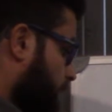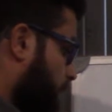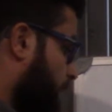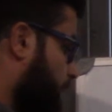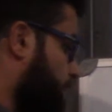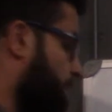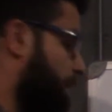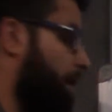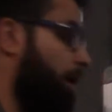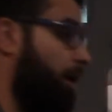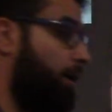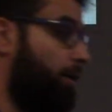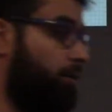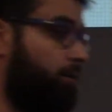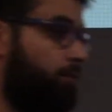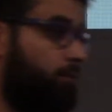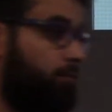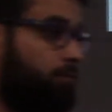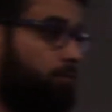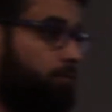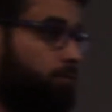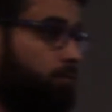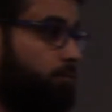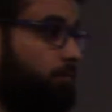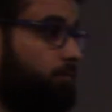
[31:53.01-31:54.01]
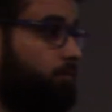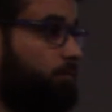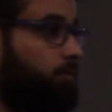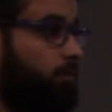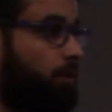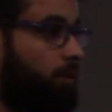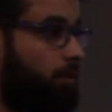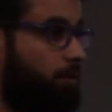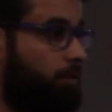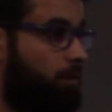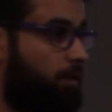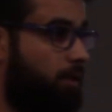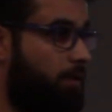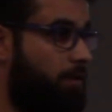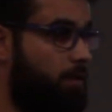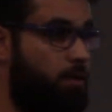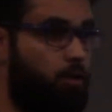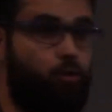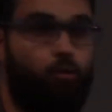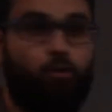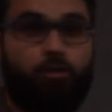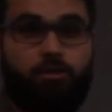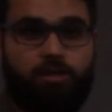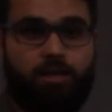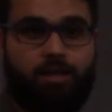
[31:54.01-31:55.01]
Aba Adnan, then
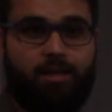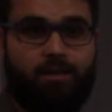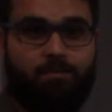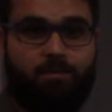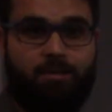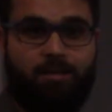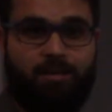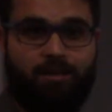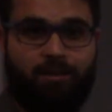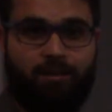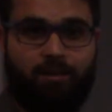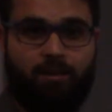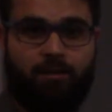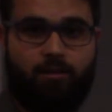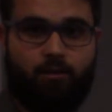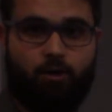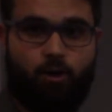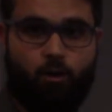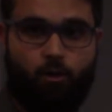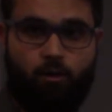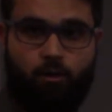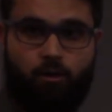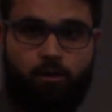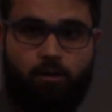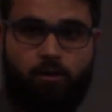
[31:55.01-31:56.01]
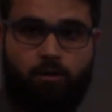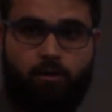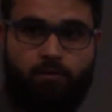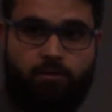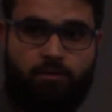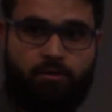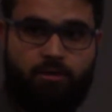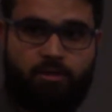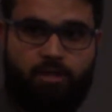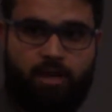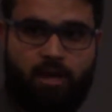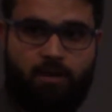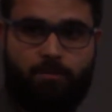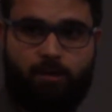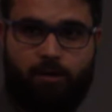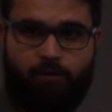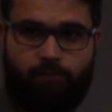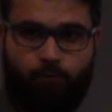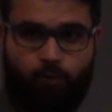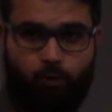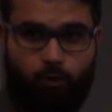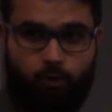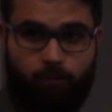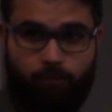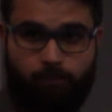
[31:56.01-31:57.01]
you could say immediately, oh, this is not
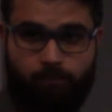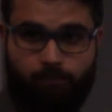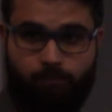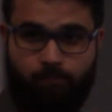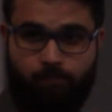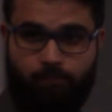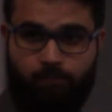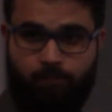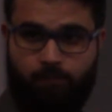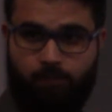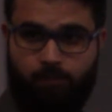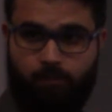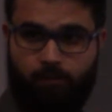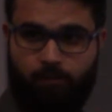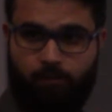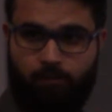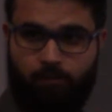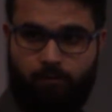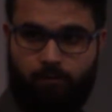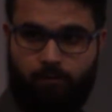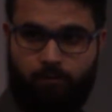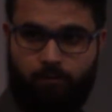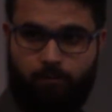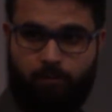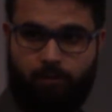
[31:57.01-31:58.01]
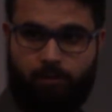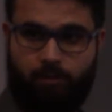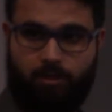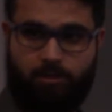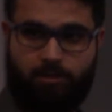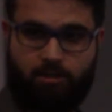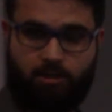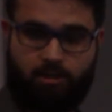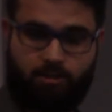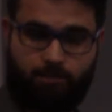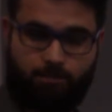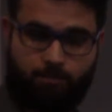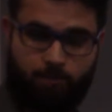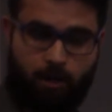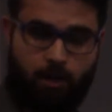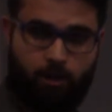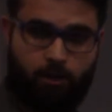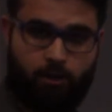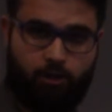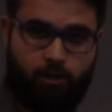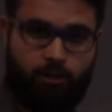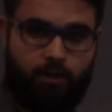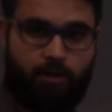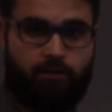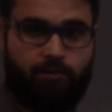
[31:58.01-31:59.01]
marfu', because the
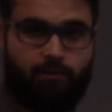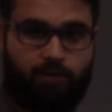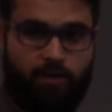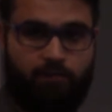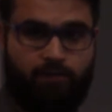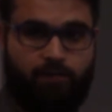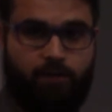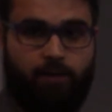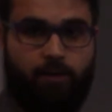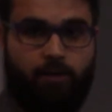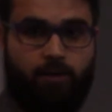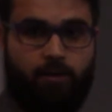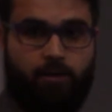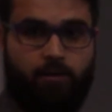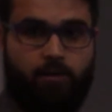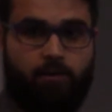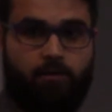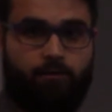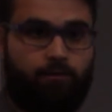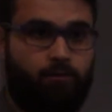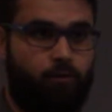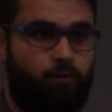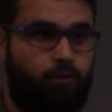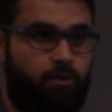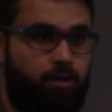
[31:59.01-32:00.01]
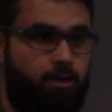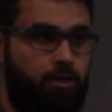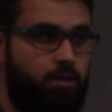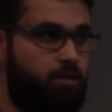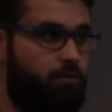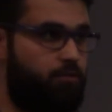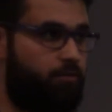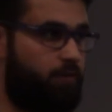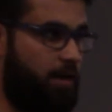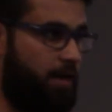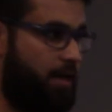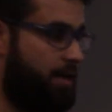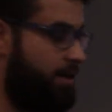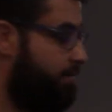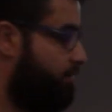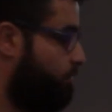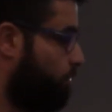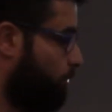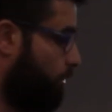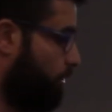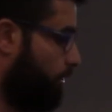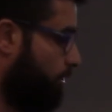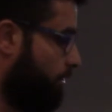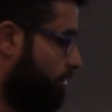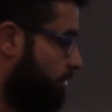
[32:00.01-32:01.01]
marker of rafa' for these 5
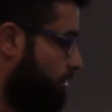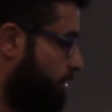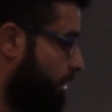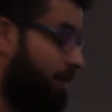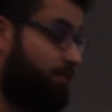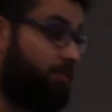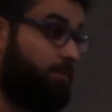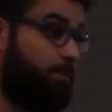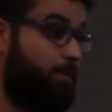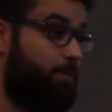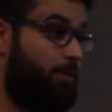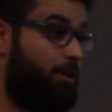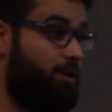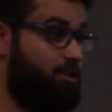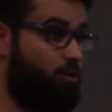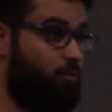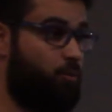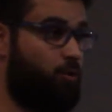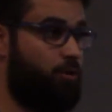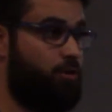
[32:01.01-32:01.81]
words, you have to memorize the